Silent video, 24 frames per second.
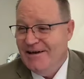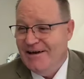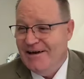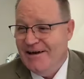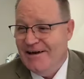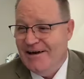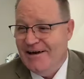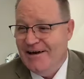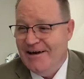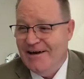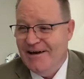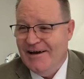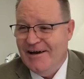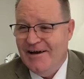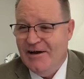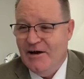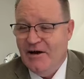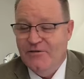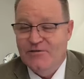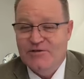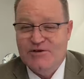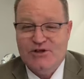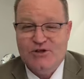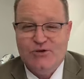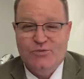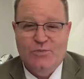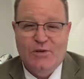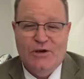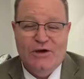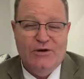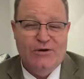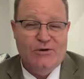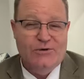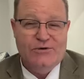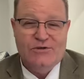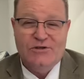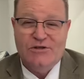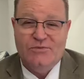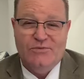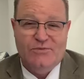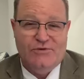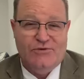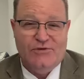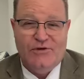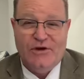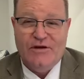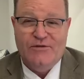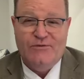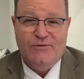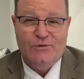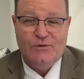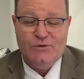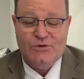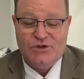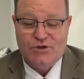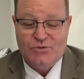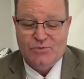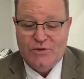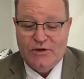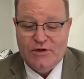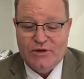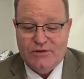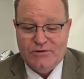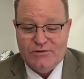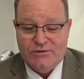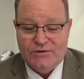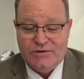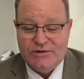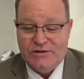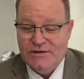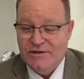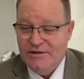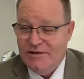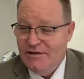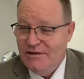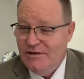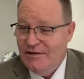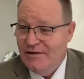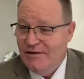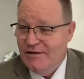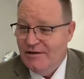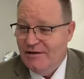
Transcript: I've smelled some dreadful smells.